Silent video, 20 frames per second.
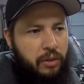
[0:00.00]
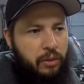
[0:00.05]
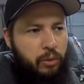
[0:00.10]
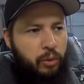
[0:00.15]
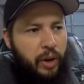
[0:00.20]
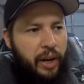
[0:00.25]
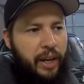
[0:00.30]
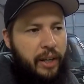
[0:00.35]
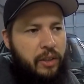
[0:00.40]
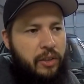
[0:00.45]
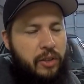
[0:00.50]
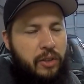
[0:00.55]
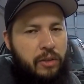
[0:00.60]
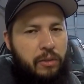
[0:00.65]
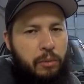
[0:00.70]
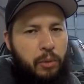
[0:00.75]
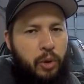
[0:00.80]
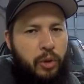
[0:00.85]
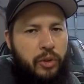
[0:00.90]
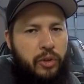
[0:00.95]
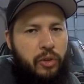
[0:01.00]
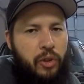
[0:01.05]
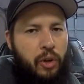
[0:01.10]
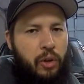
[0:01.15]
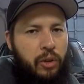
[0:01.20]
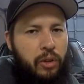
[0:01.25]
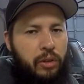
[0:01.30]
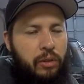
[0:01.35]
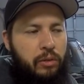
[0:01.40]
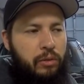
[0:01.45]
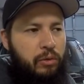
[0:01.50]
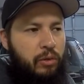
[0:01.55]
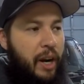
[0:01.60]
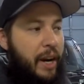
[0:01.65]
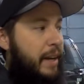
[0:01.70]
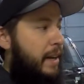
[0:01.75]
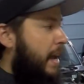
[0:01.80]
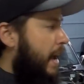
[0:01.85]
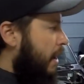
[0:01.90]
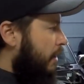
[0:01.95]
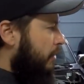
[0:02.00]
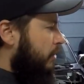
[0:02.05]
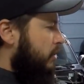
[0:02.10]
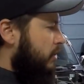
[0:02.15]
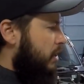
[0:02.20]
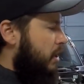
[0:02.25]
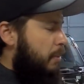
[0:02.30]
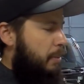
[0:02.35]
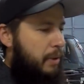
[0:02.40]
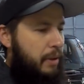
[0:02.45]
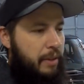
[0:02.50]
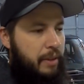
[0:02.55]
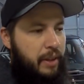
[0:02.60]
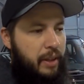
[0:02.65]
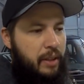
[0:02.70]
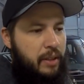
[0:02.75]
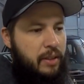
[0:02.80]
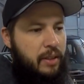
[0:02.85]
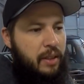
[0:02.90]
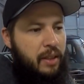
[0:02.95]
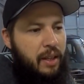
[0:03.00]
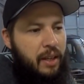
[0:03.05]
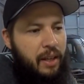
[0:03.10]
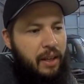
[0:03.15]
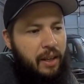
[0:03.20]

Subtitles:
range, more stroke. Right now, there's a couple of things